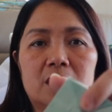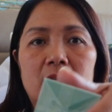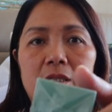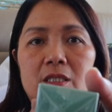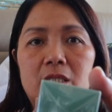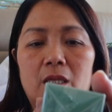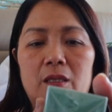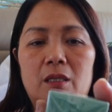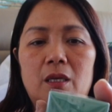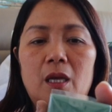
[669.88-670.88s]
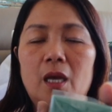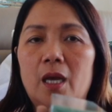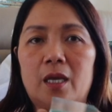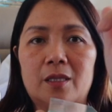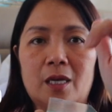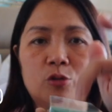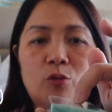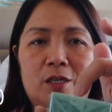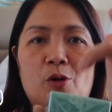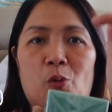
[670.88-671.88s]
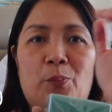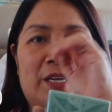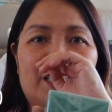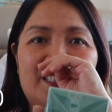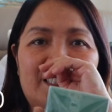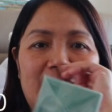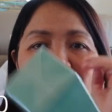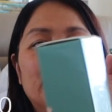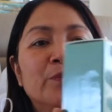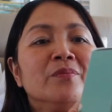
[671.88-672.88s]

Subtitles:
Still sealed. And I don't want to open it yet.